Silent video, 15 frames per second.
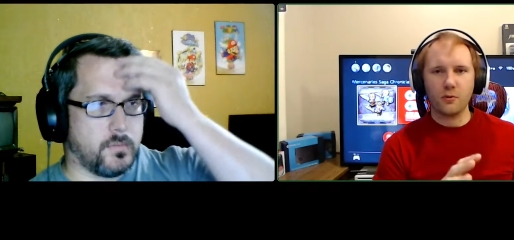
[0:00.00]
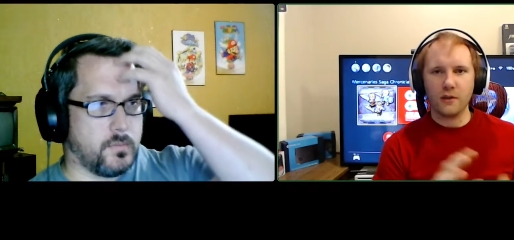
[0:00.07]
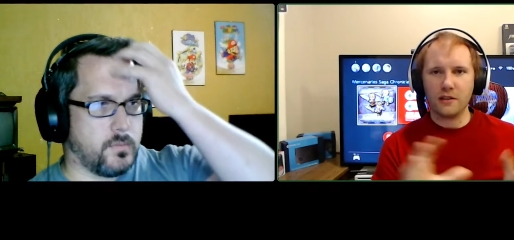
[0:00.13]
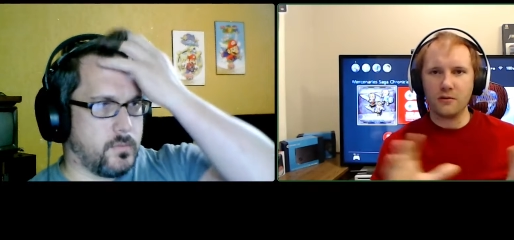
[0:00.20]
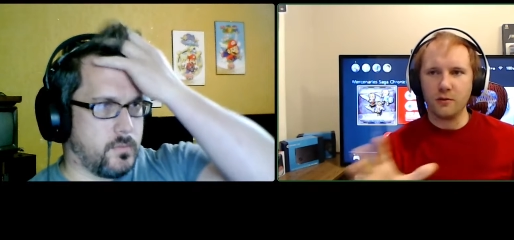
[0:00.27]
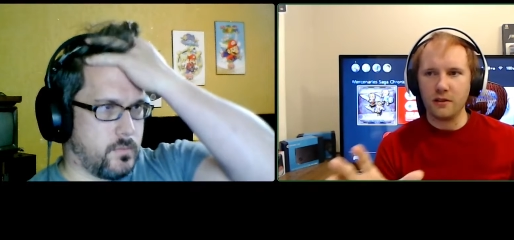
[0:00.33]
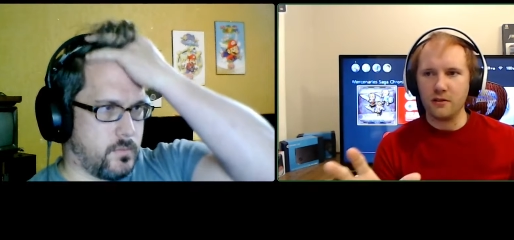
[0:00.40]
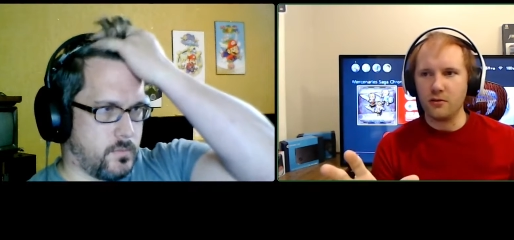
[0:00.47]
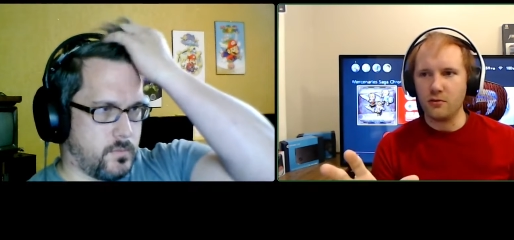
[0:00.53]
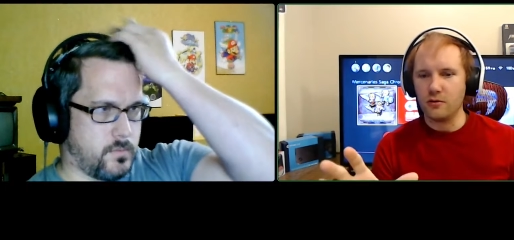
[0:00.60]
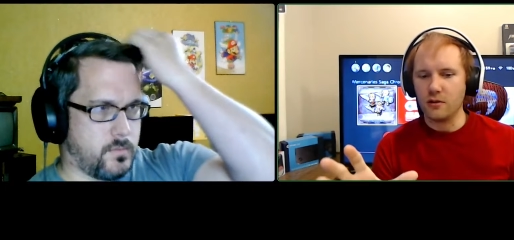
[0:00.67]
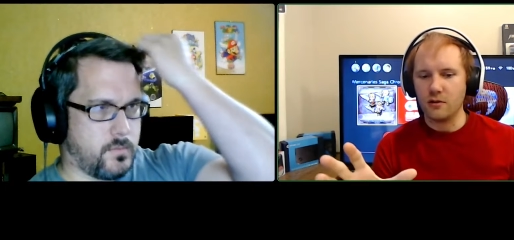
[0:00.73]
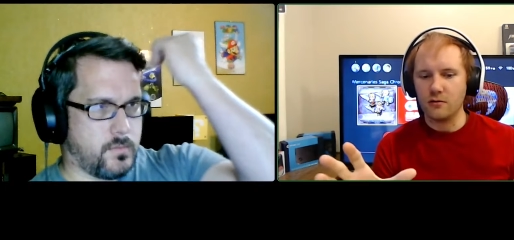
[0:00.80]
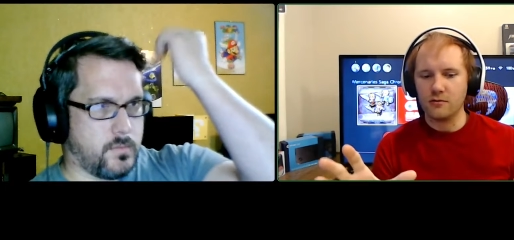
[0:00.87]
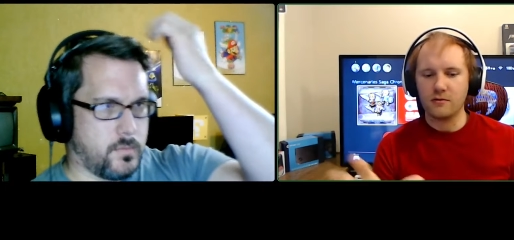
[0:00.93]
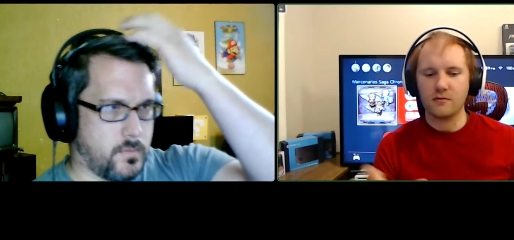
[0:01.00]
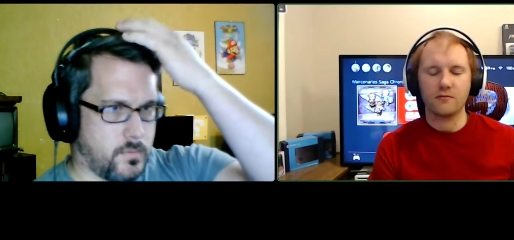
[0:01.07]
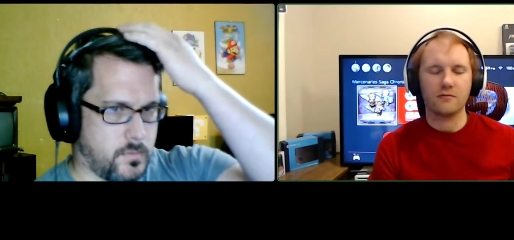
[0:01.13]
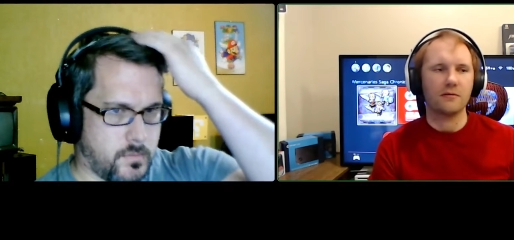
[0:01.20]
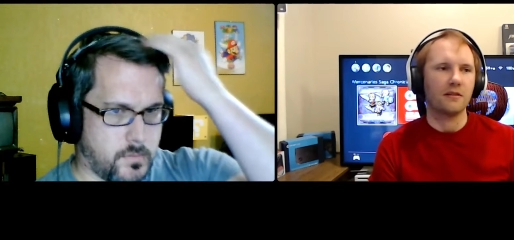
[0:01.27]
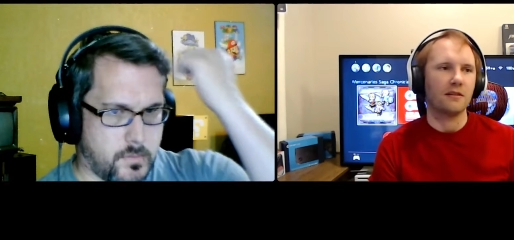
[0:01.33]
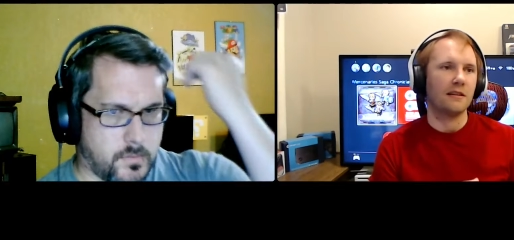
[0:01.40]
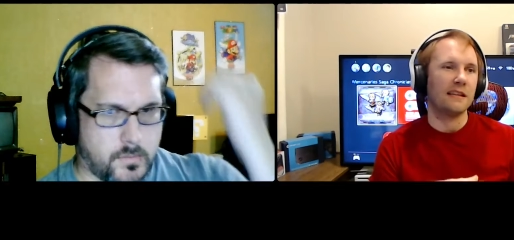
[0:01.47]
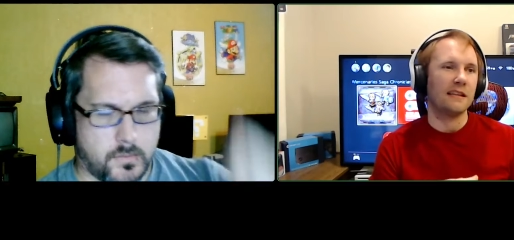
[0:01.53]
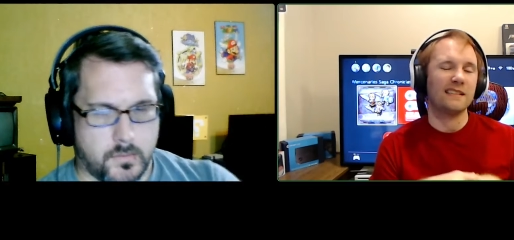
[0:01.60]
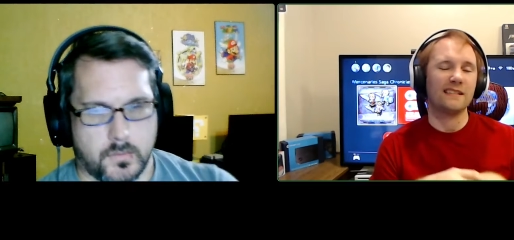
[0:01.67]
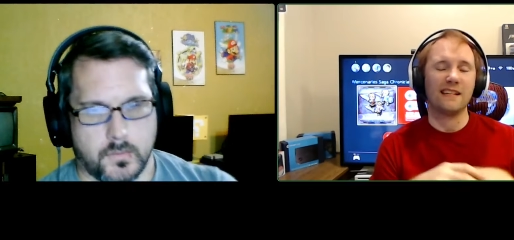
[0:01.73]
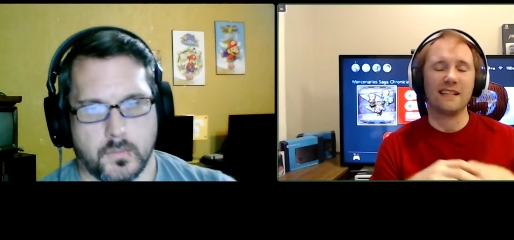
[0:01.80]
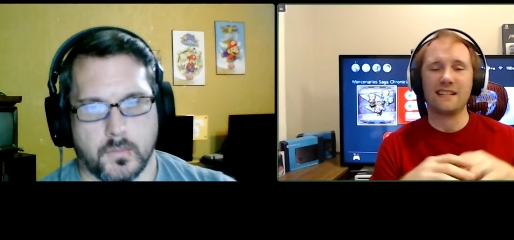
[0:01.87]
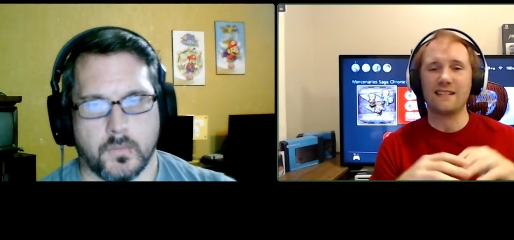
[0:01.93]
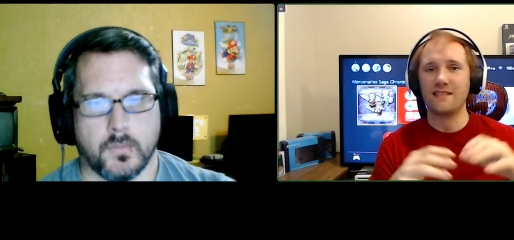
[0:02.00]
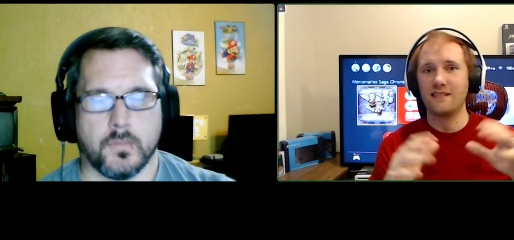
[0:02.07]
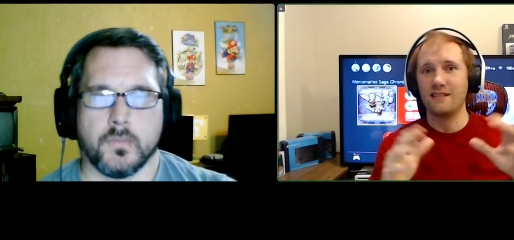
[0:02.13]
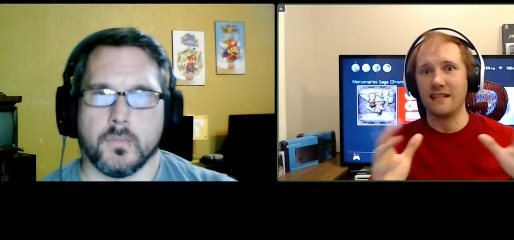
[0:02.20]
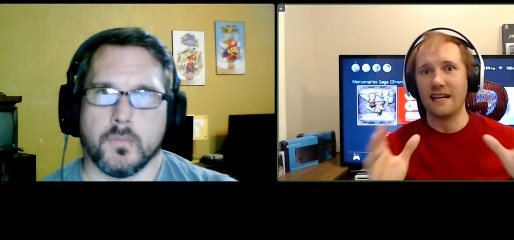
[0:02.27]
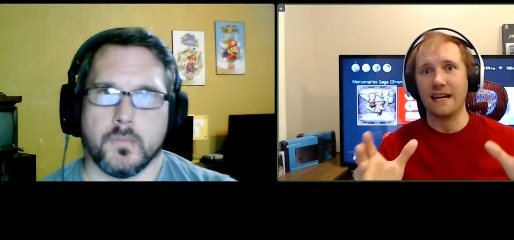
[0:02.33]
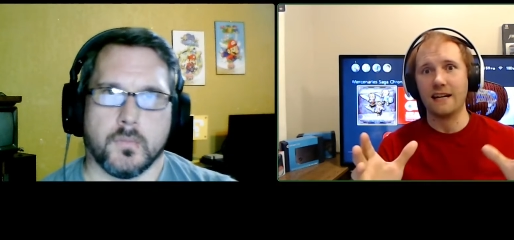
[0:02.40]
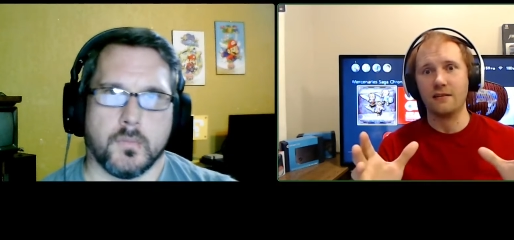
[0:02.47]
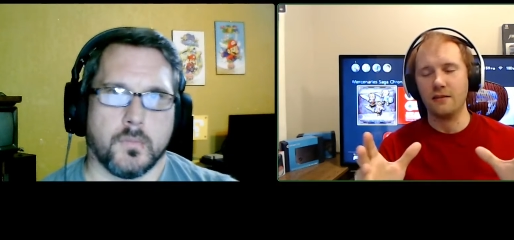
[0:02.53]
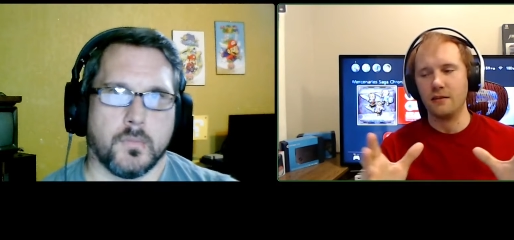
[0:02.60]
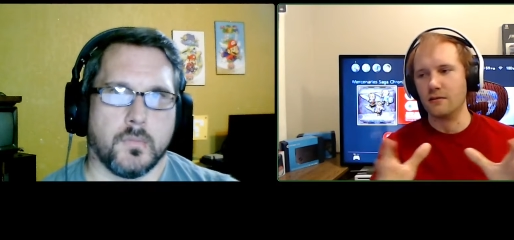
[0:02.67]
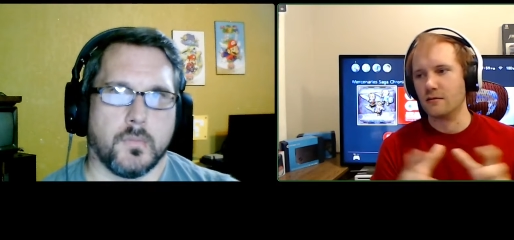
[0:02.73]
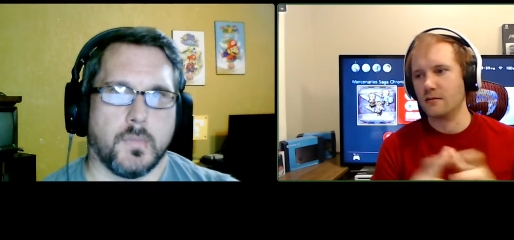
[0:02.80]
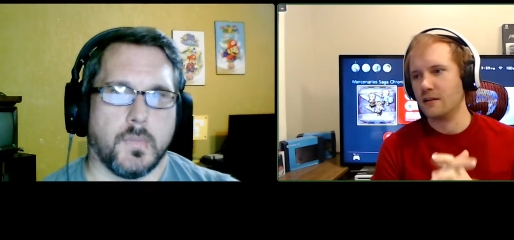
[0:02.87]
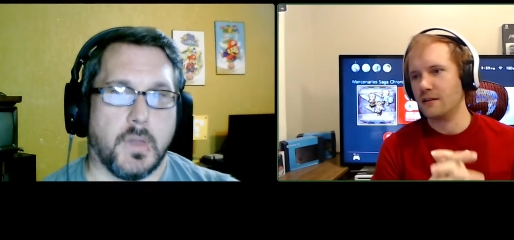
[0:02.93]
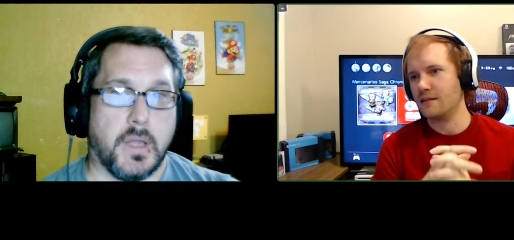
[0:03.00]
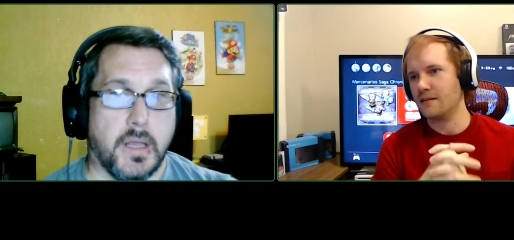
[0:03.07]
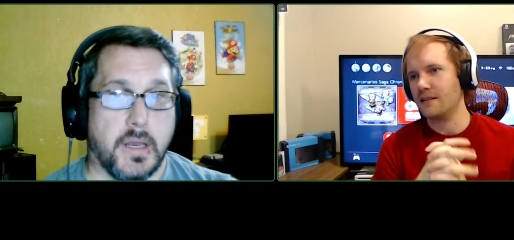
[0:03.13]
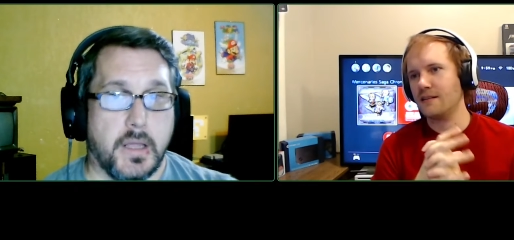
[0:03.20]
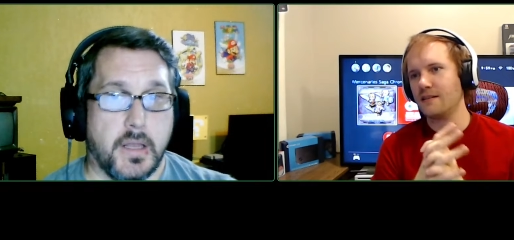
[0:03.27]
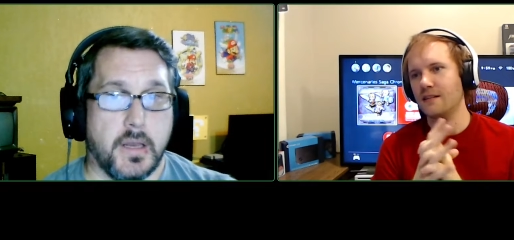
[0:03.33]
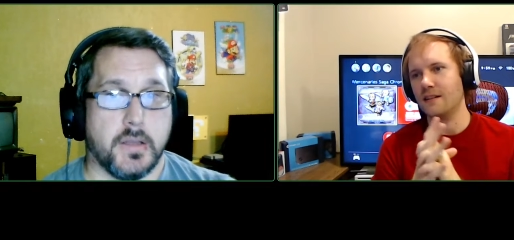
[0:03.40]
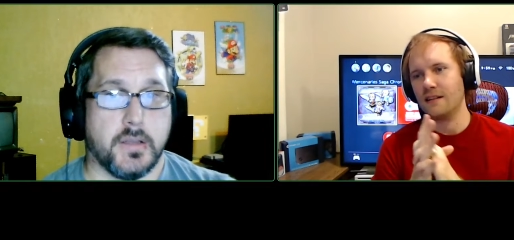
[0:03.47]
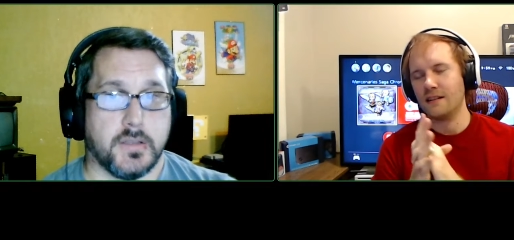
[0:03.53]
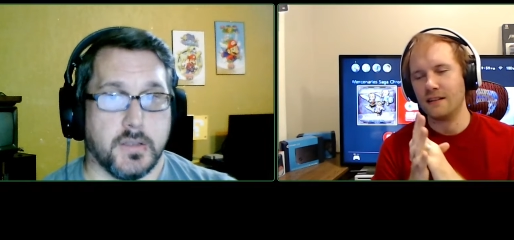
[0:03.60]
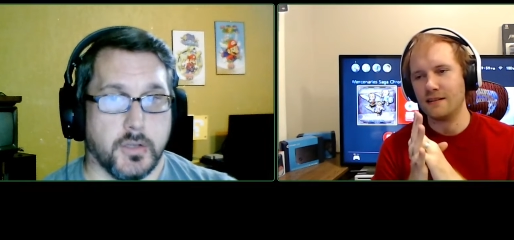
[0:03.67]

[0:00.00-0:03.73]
Speaker 1: as 2022 goes, it is a stacked year. it, it is,